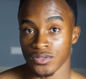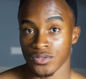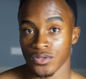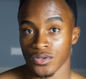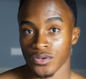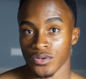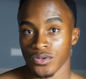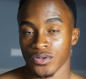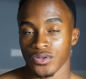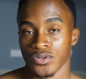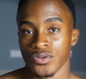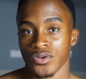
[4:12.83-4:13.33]
you
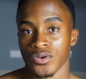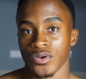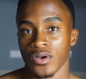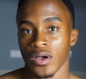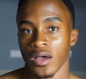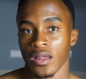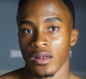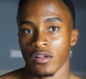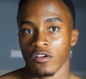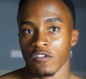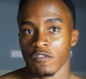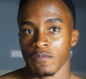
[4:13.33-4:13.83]
know,
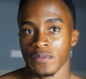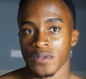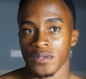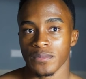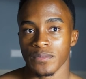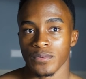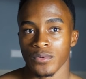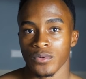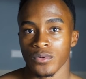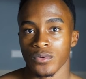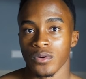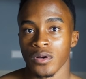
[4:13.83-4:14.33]
a lot of
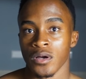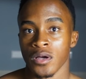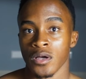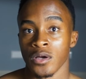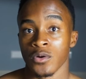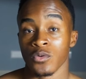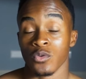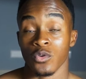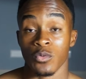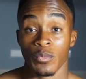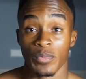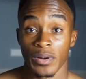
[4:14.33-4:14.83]
people
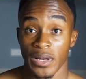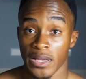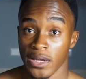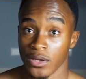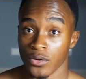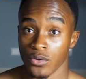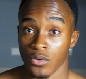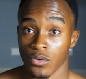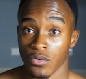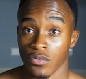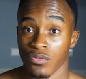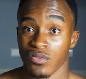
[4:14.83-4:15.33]
will play it
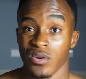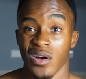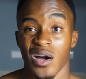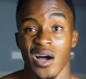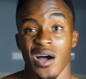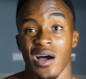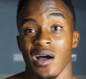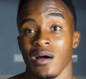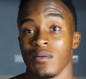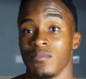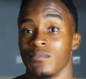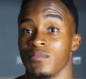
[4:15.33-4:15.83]
off. Oh,
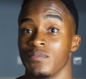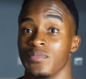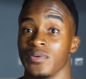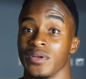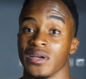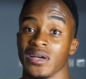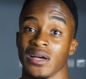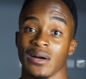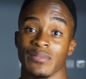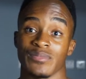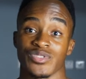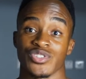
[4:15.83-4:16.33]
I'm
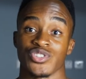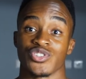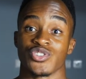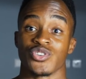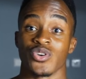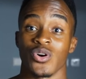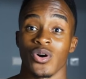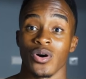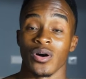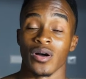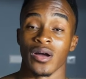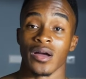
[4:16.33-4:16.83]
big, I'm
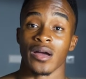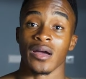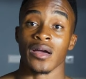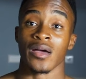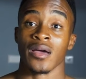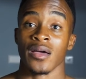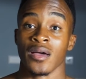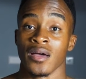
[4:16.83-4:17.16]
strong.